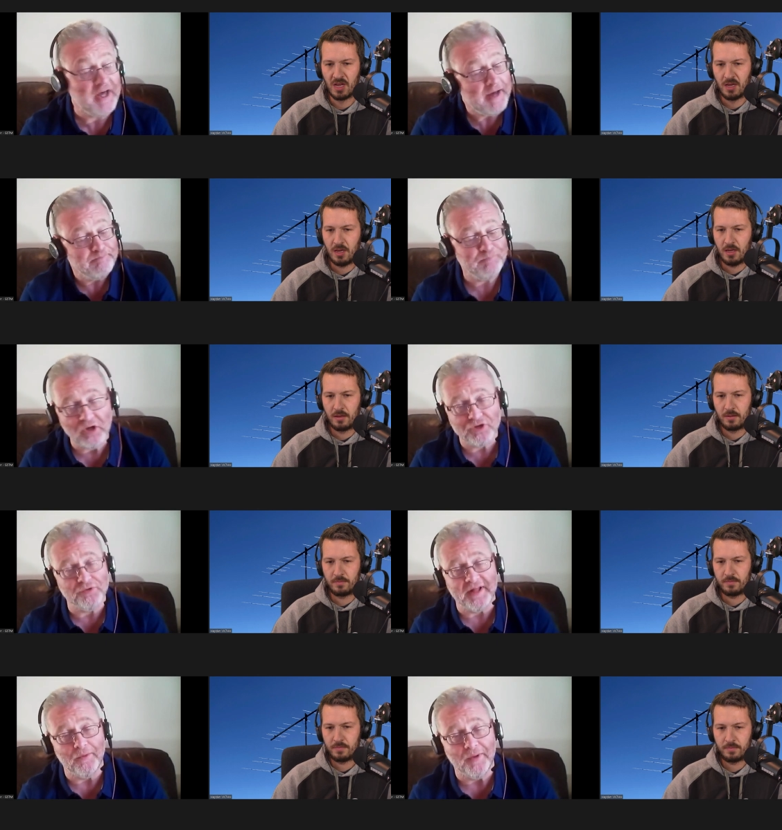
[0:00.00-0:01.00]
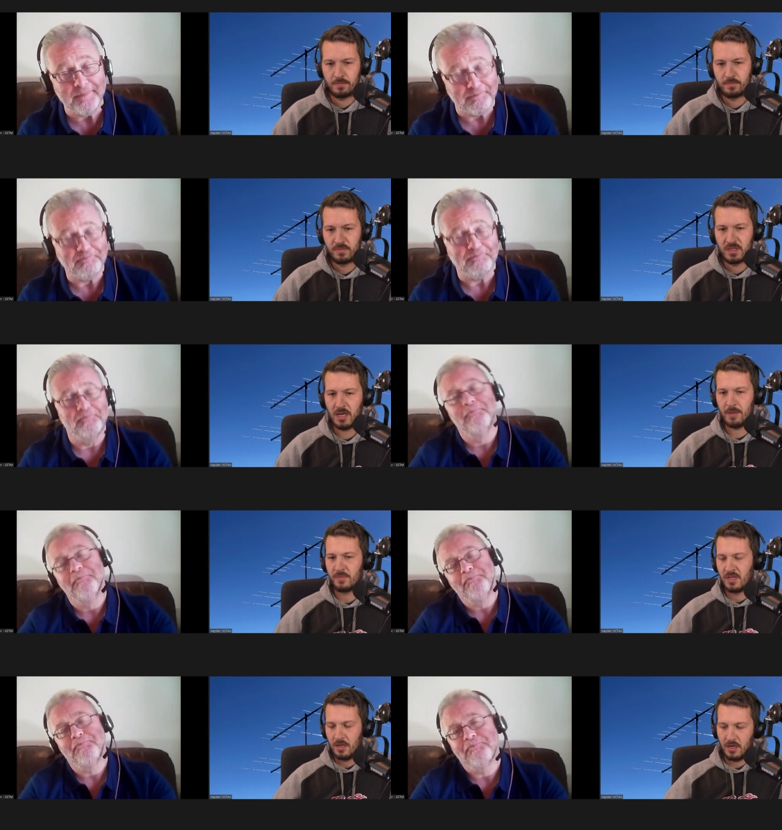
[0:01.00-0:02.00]
Speaker 1: yeah, you can do it that way.
Speaker 2: Yeah,
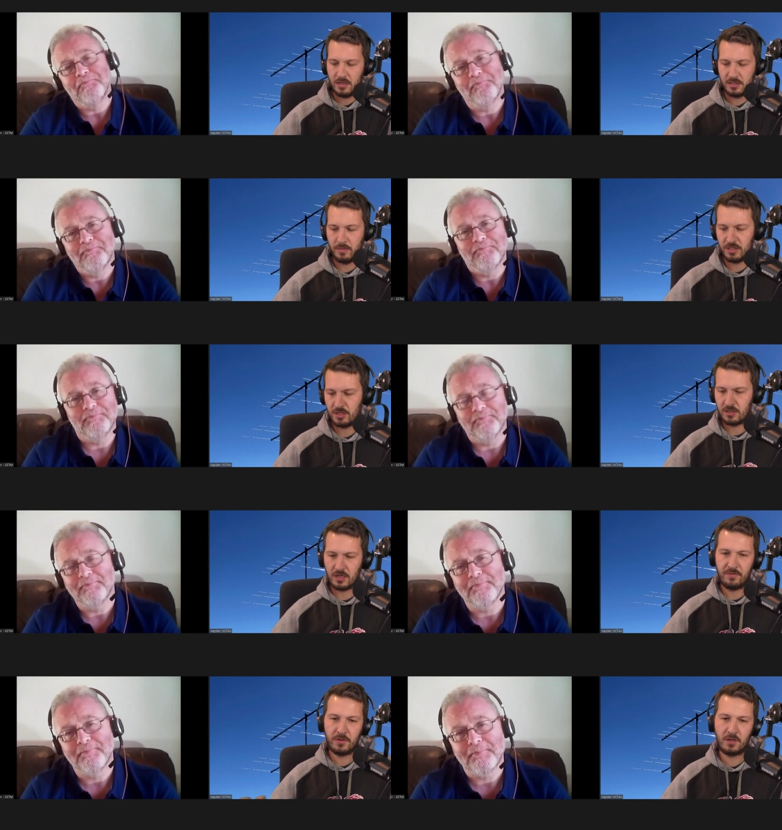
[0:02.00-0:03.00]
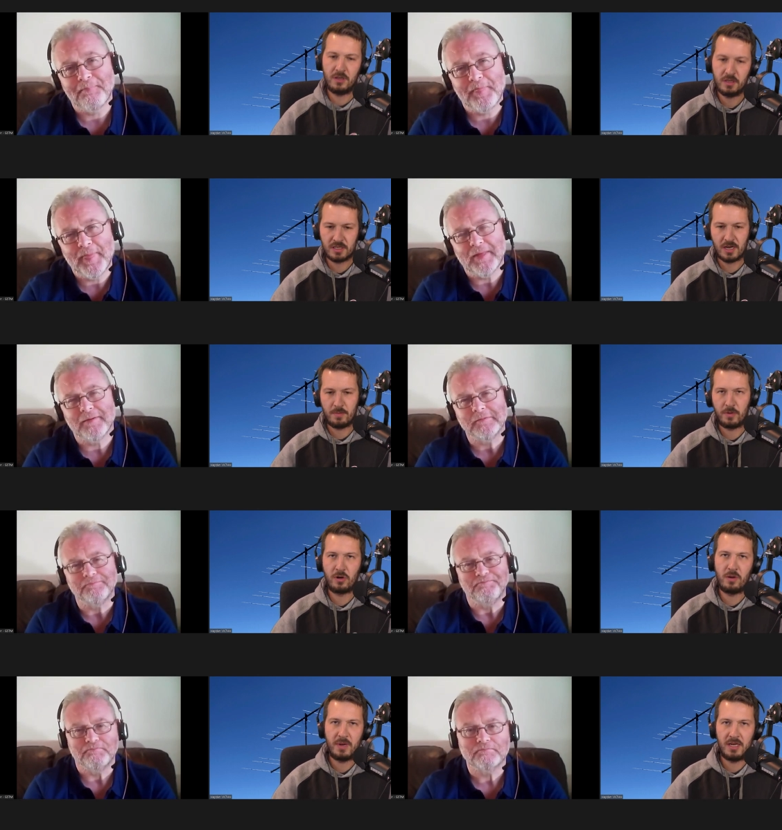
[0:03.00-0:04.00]
and as you mentioned, even though these are
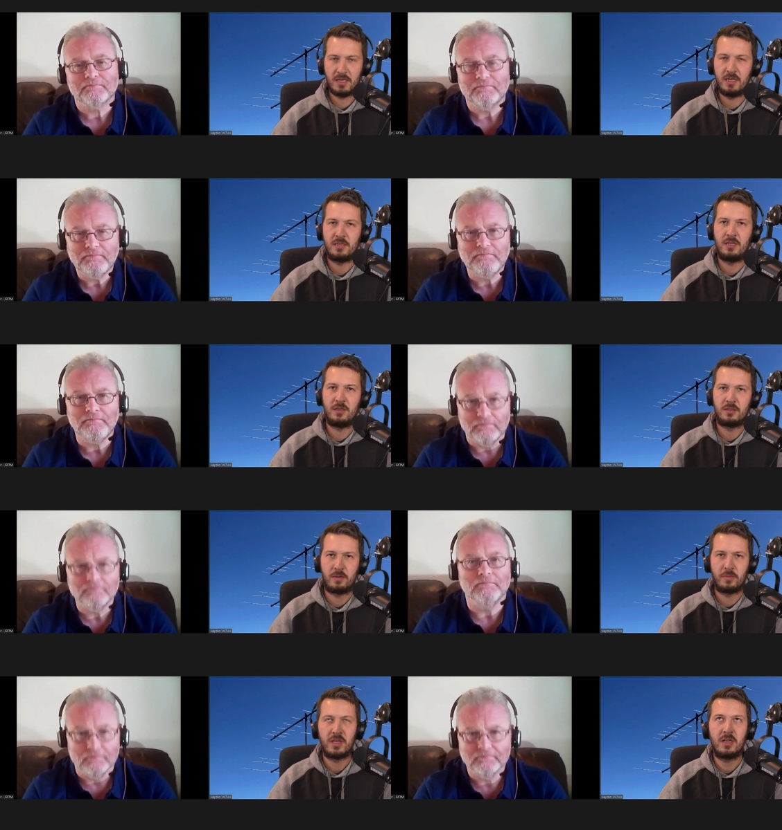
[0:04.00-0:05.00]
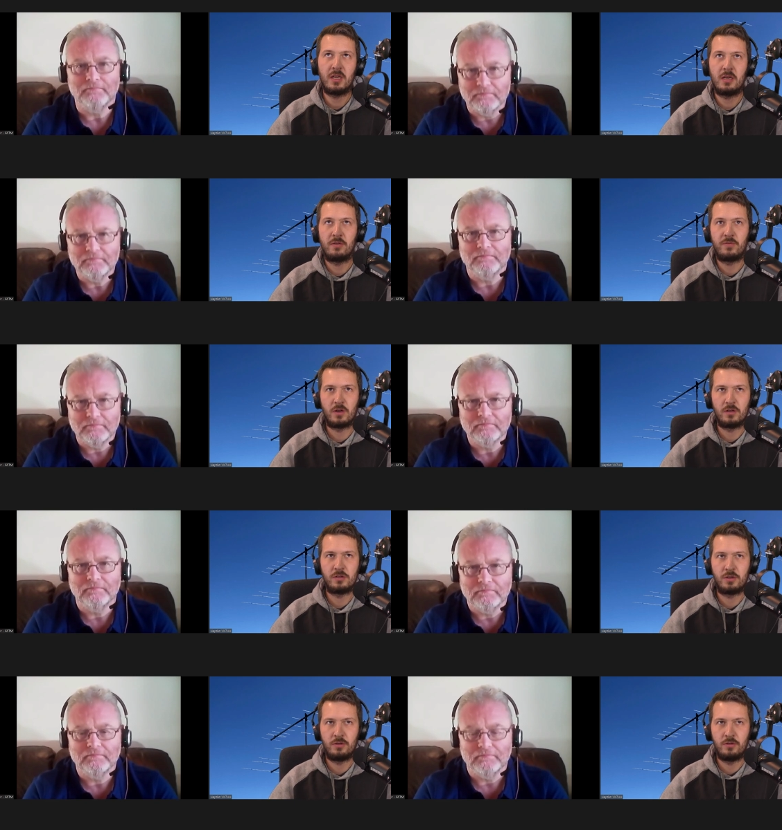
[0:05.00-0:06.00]
monoband antennas, I'm thinking of
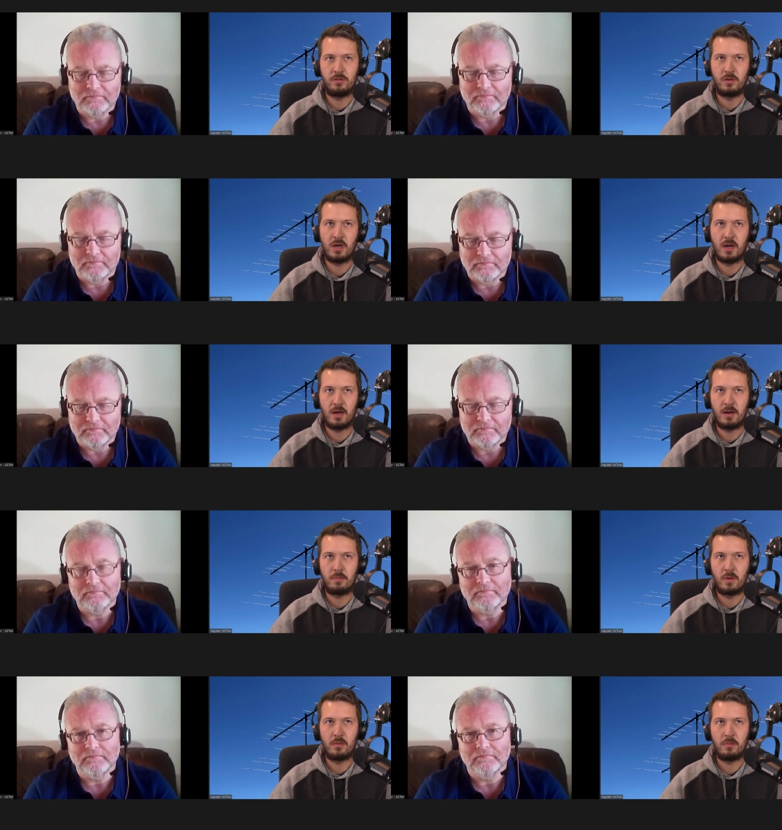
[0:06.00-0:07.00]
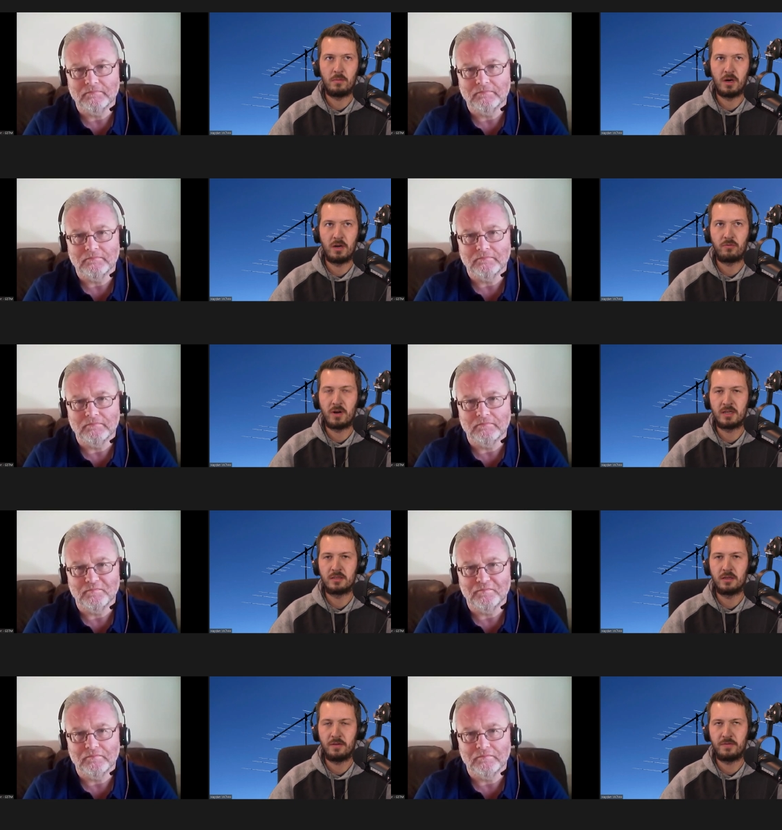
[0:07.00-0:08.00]
those who um, might
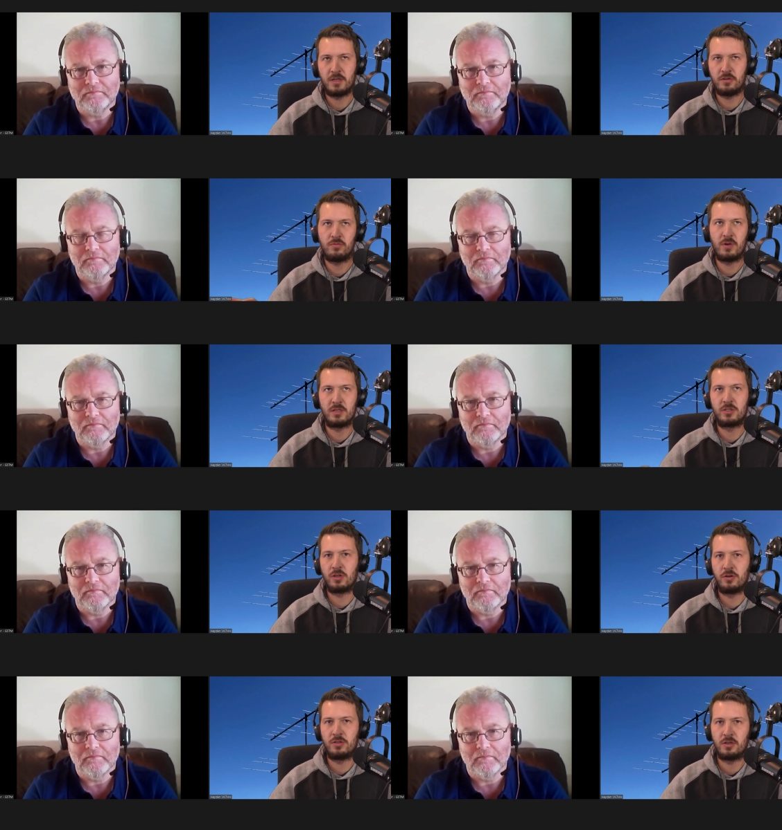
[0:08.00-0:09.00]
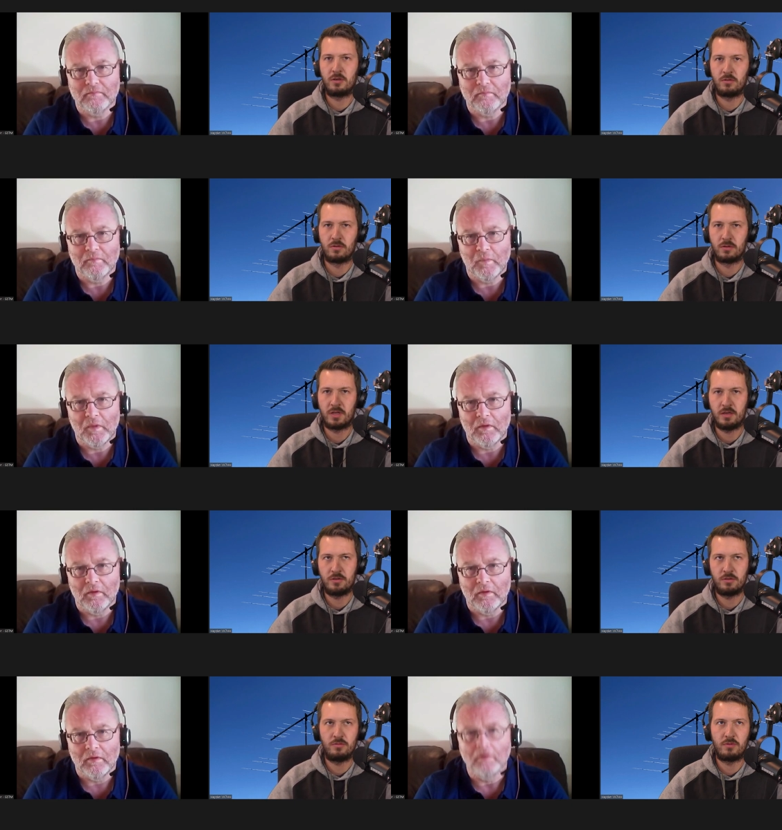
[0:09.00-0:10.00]
run, if they do run SOTA, or they
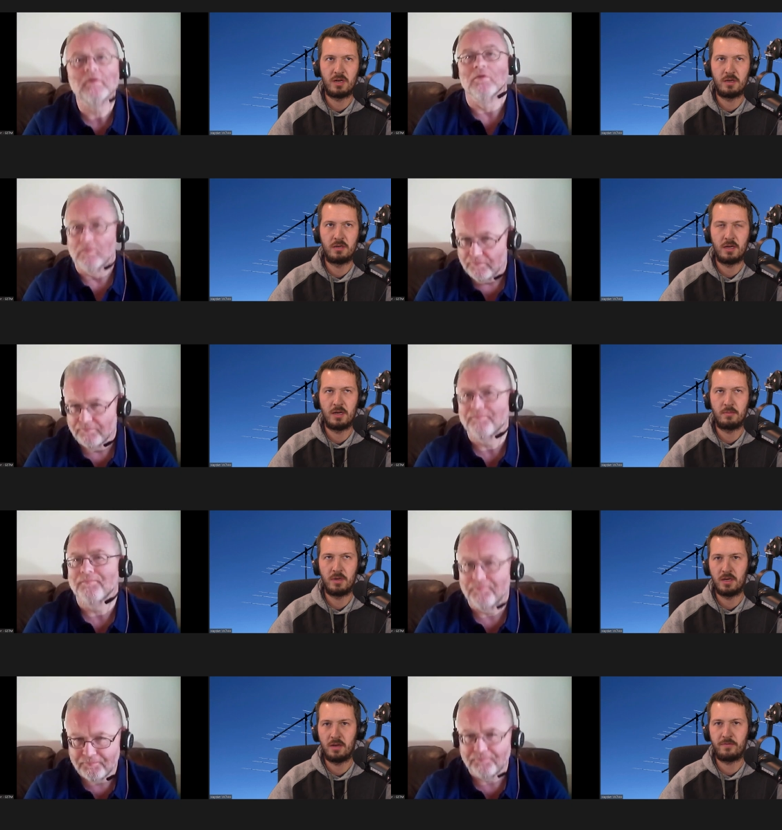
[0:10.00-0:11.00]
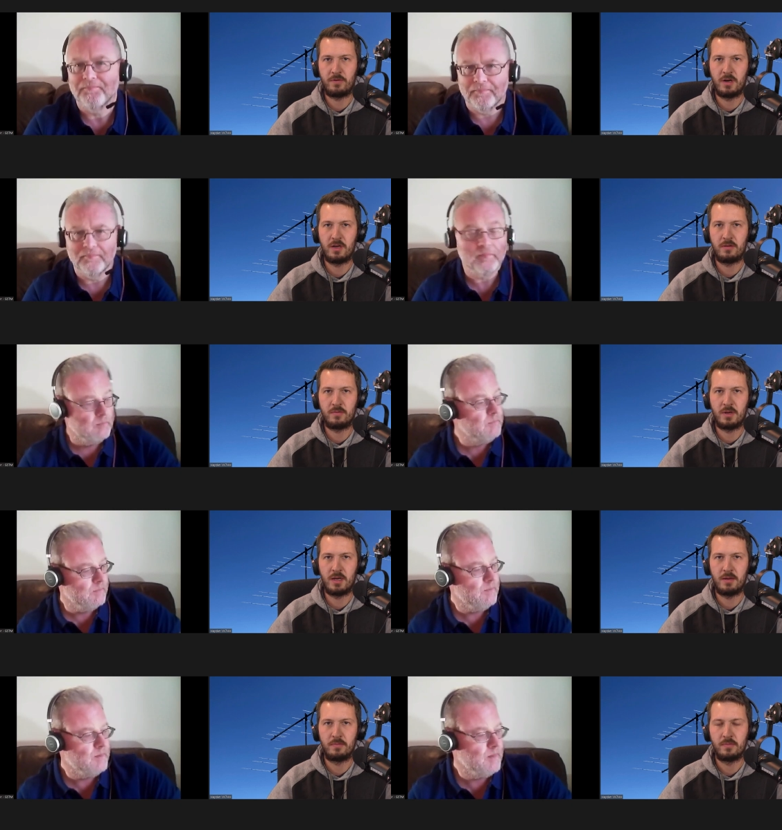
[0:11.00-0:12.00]
do run um, in for our
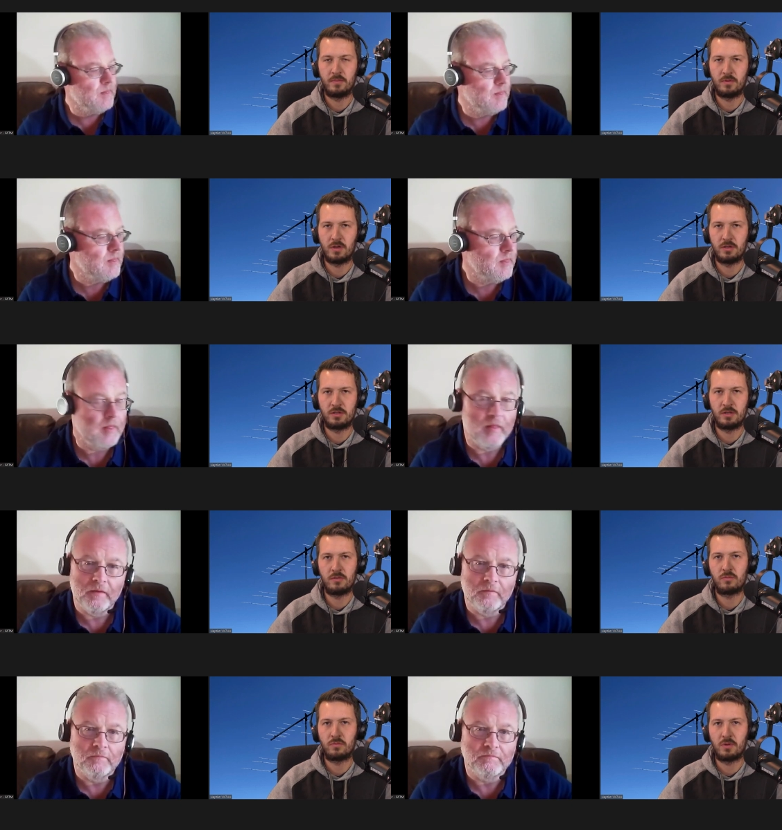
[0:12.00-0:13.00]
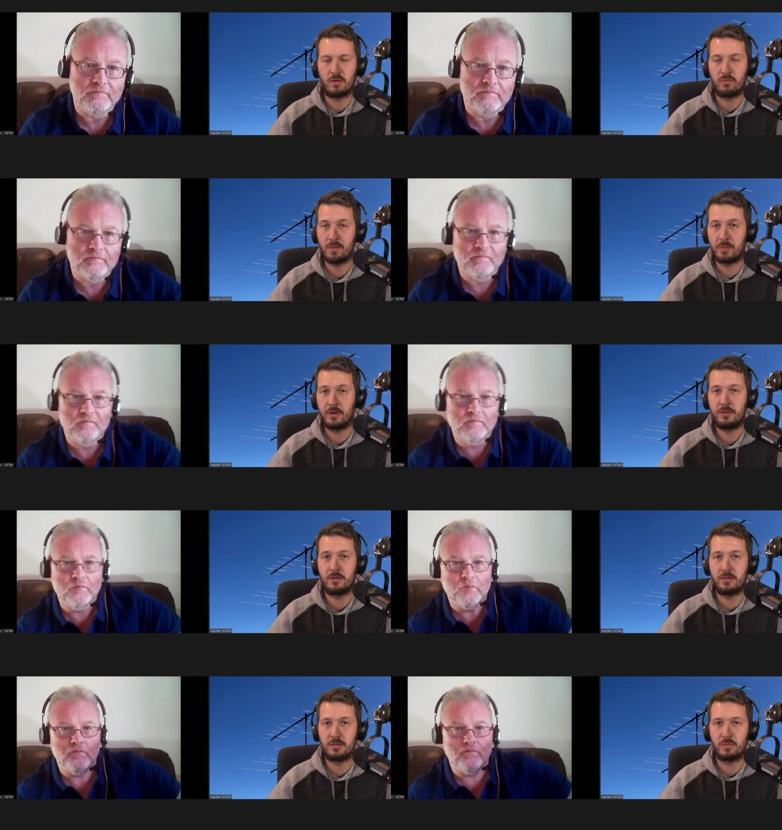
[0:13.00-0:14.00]
uh, those that uh, run
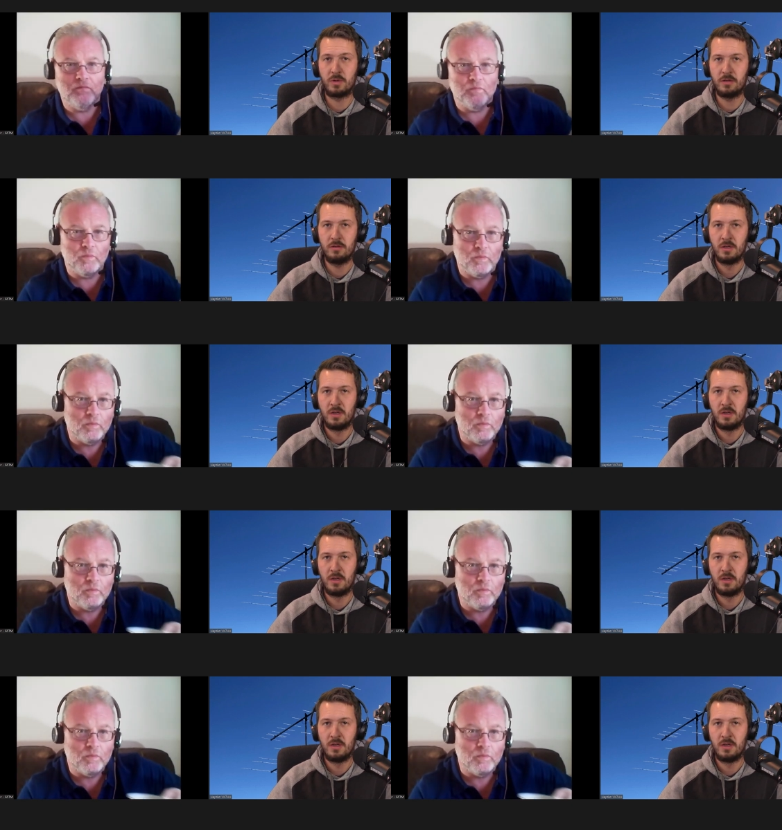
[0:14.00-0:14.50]
POTA as well.